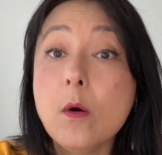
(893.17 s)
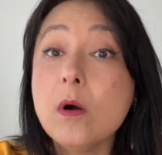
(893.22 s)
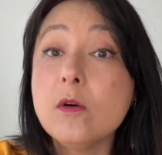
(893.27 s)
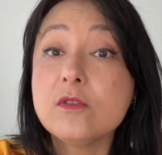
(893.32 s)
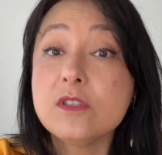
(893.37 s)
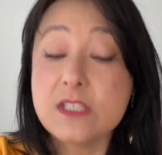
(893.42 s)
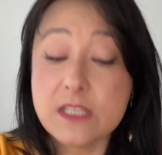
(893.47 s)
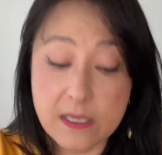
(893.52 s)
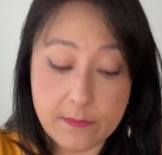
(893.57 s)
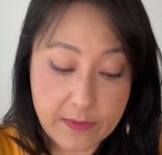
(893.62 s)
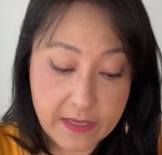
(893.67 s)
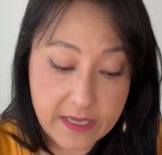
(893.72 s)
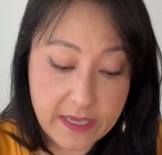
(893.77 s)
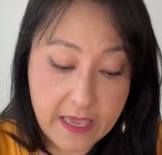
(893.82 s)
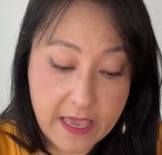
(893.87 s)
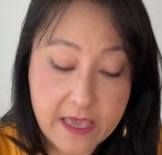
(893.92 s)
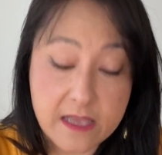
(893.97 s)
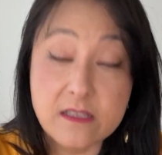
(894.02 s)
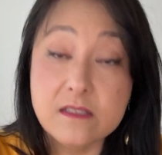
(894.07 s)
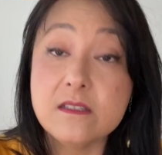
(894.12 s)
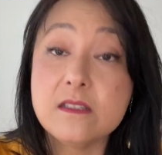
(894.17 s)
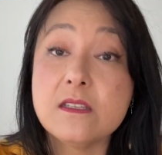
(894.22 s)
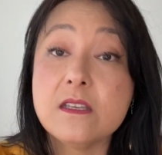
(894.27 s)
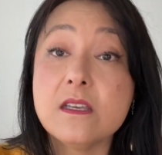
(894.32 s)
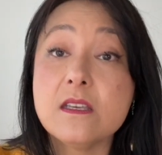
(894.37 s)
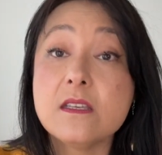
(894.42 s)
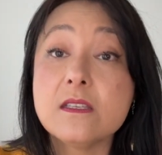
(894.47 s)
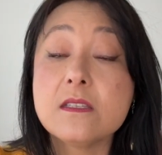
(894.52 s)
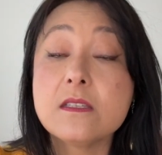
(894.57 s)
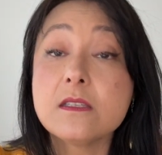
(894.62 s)
I would say my hand
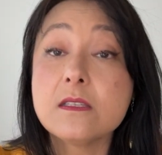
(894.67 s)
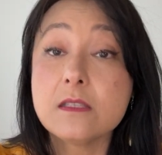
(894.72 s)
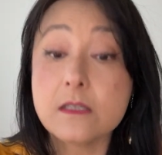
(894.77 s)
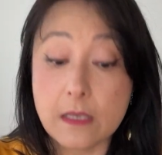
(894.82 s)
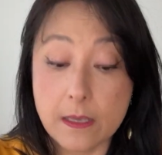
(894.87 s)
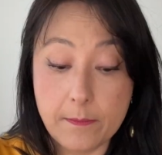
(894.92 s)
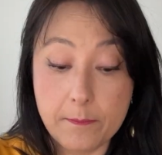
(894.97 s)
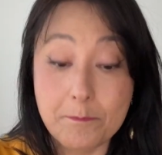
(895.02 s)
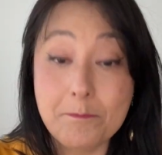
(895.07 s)
is